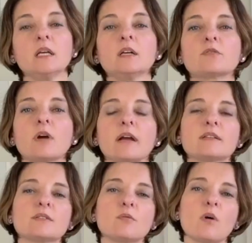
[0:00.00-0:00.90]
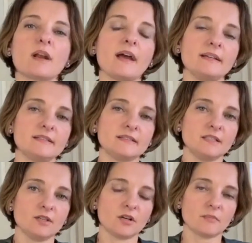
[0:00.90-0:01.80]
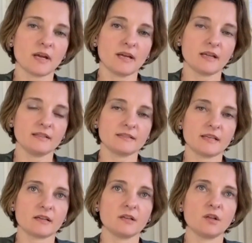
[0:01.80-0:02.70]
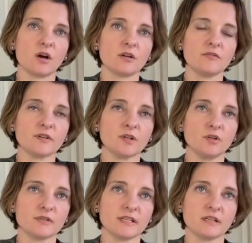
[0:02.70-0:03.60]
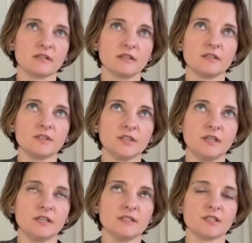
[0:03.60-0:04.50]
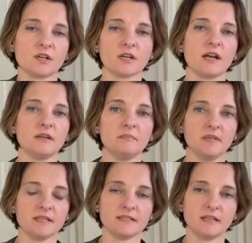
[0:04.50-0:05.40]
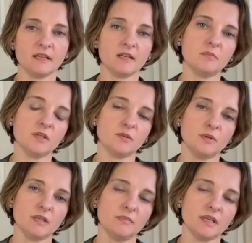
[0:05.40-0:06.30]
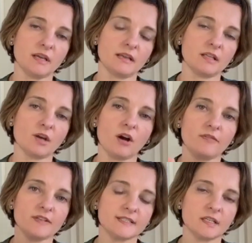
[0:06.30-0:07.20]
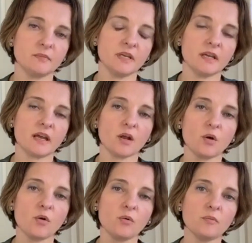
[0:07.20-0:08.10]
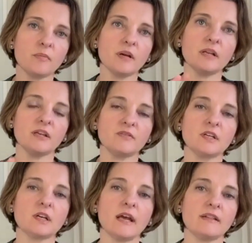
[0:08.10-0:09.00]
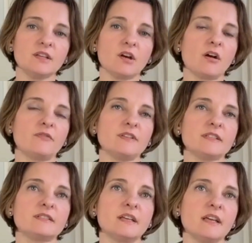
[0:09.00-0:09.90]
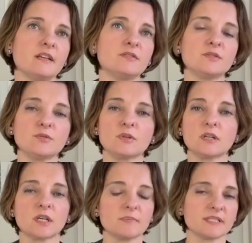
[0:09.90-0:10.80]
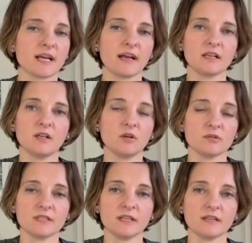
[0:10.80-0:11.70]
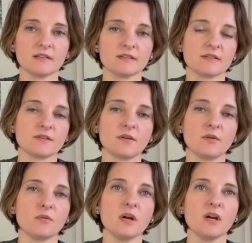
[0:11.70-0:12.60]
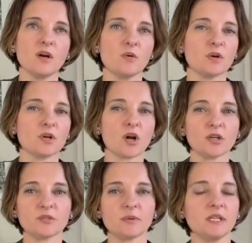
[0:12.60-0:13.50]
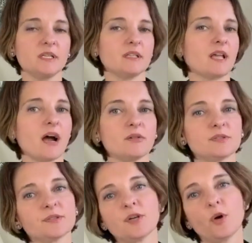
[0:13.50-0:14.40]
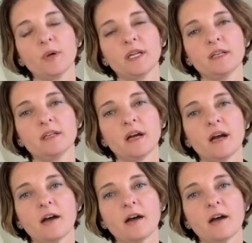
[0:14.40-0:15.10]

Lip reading: Right, so what I see on my end is that a lot of the closing attorneys are kind of mixing in between being at the office and being at home. But if they're at the office, they do curbside closings, so we're not really allowed to go in.